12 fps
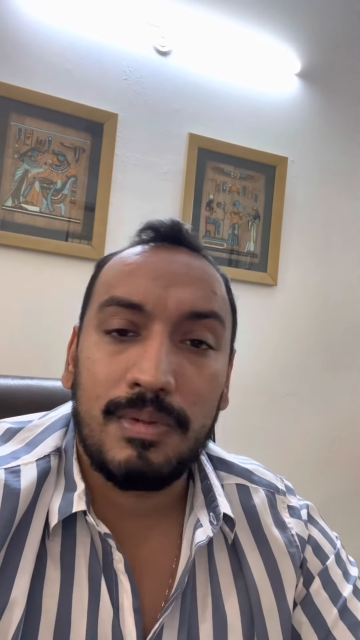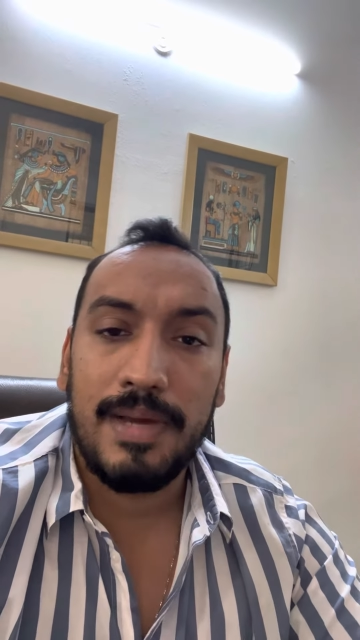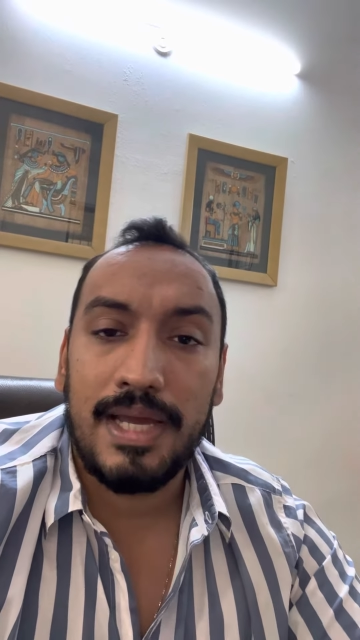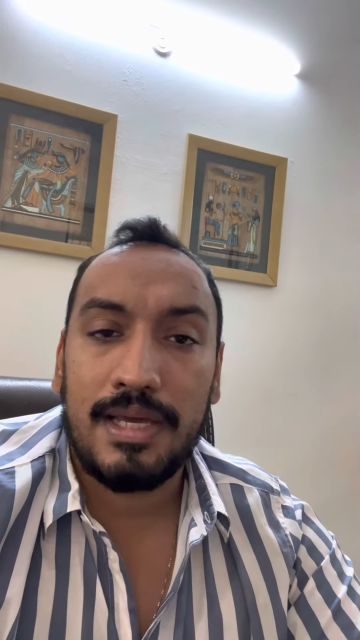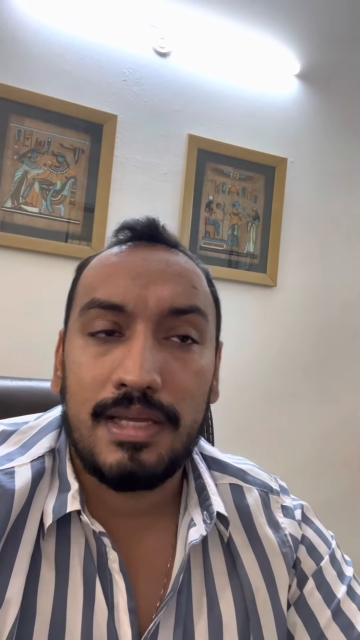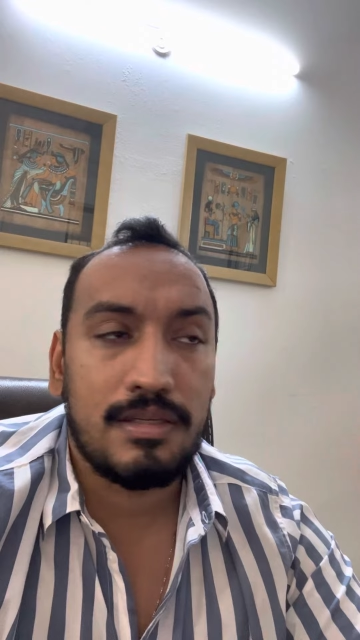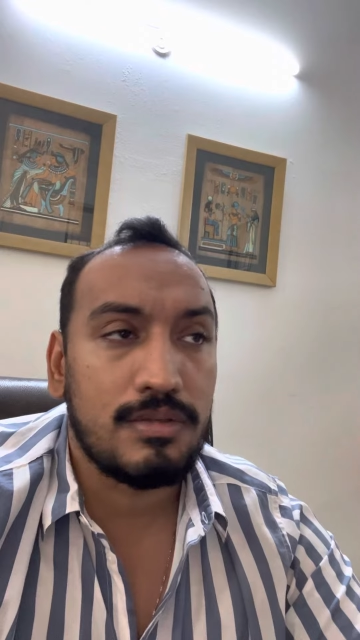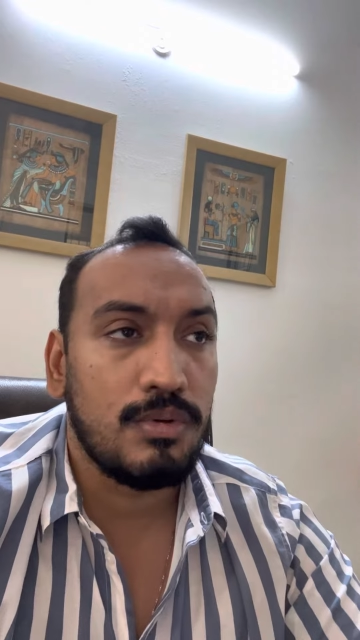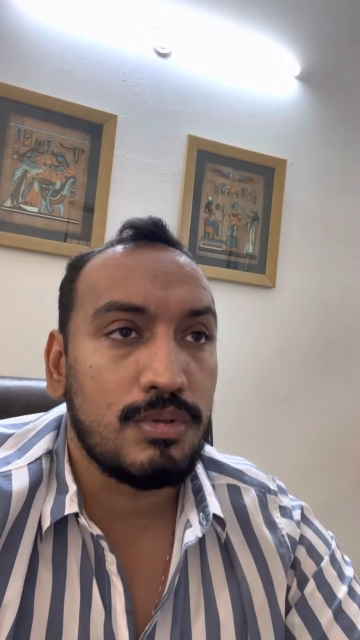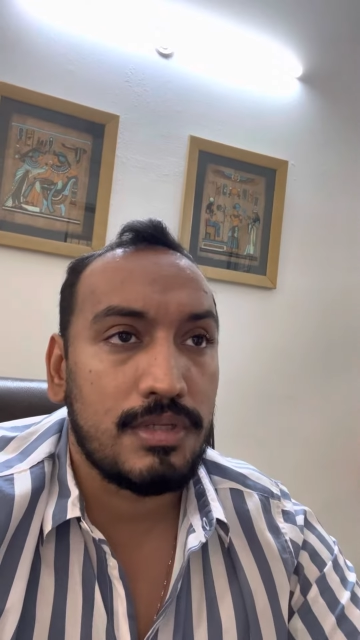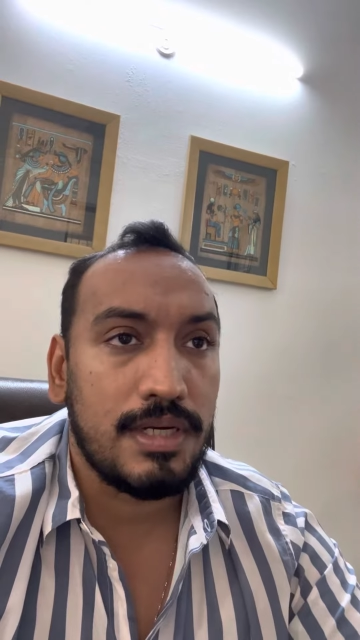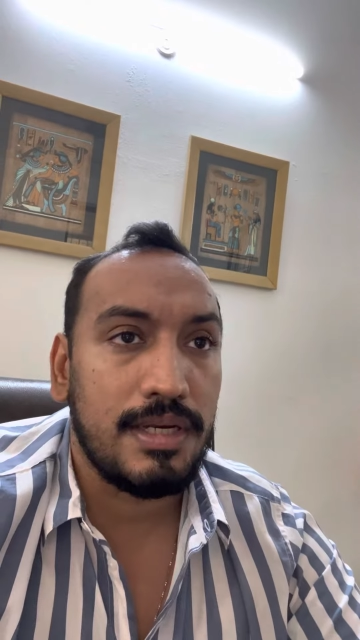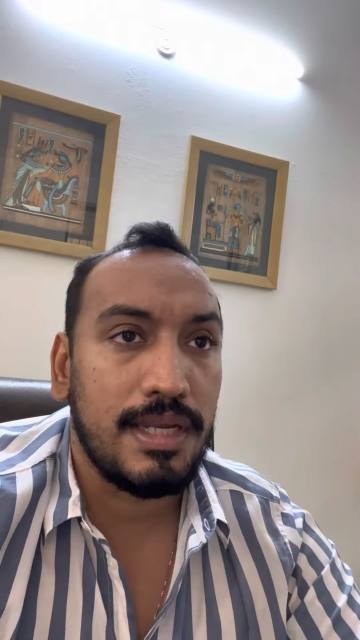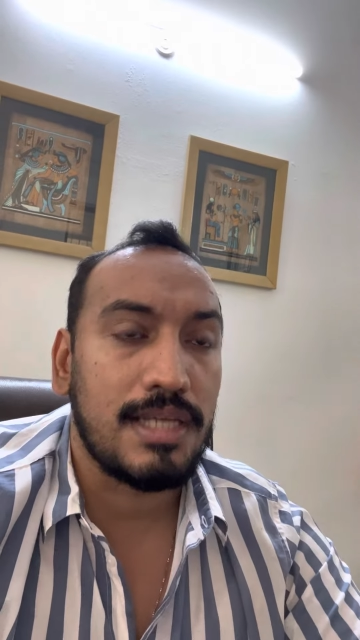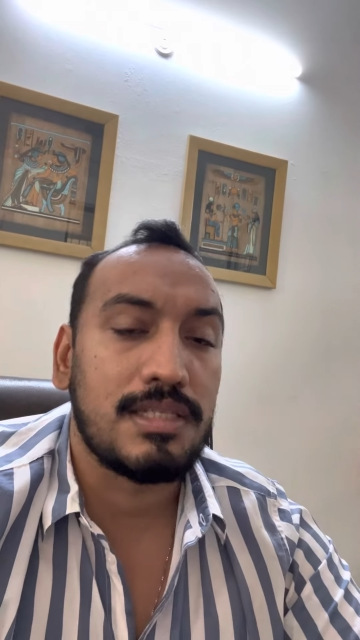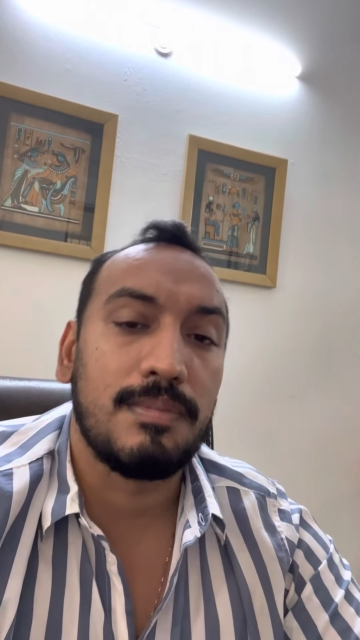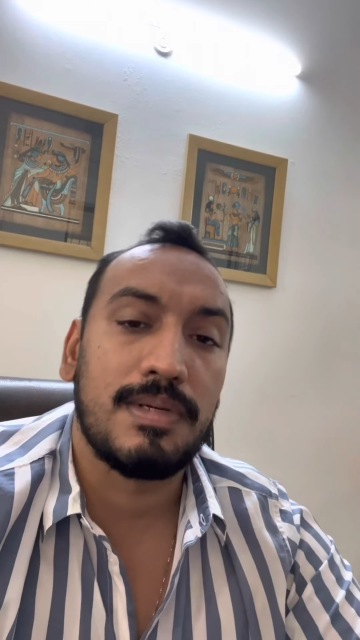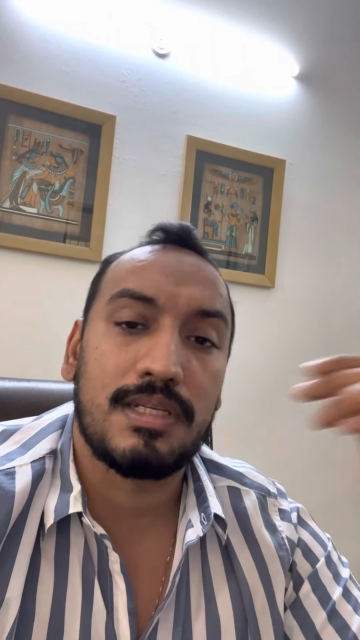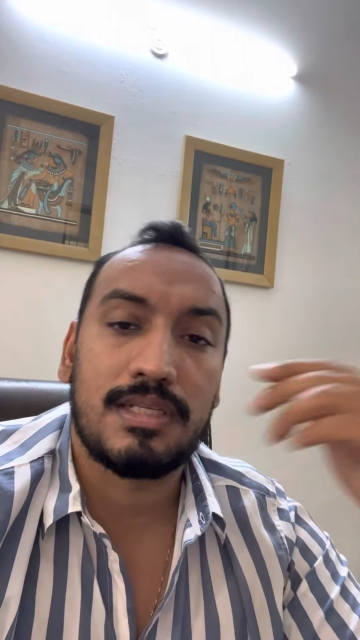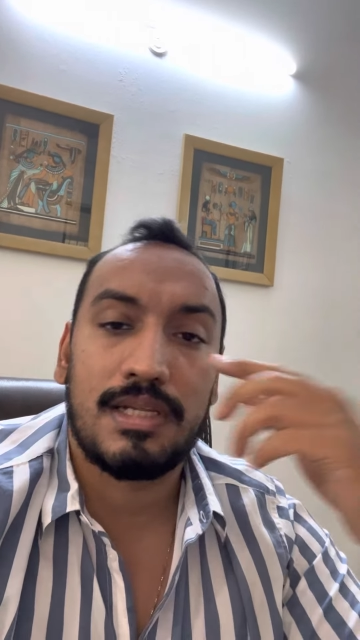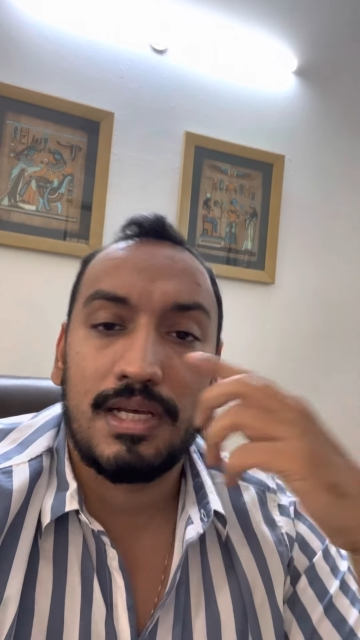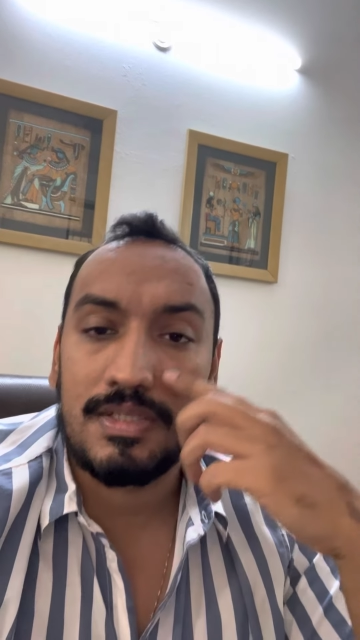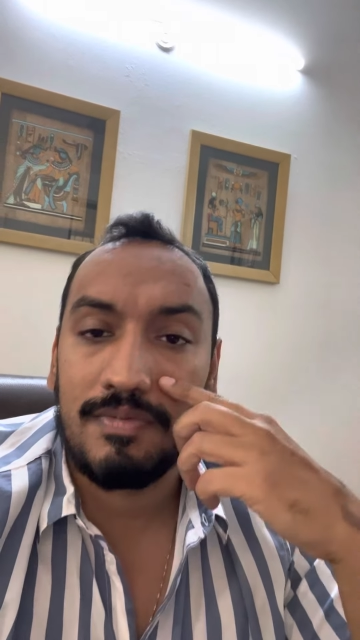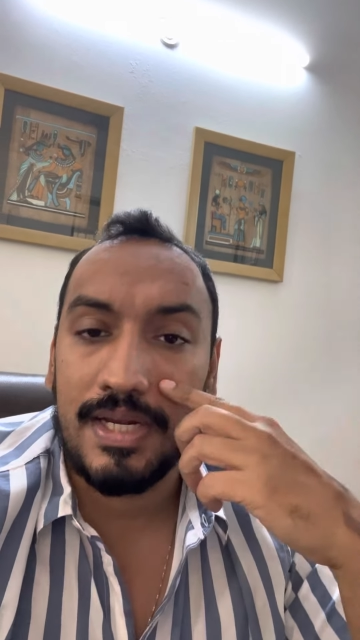bank and just goes and takes the business
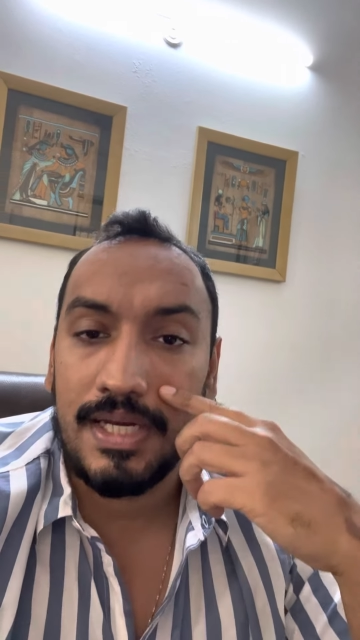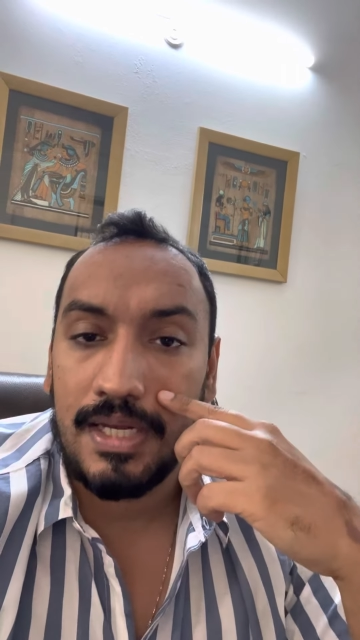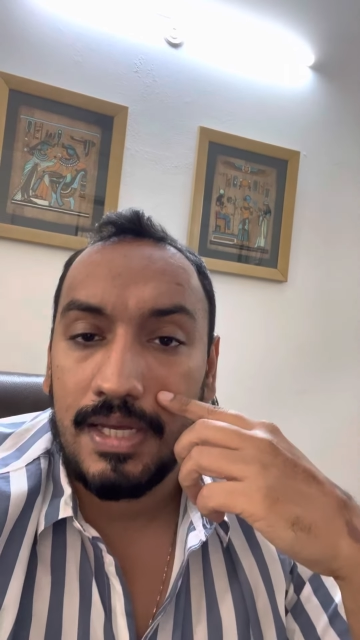class flight,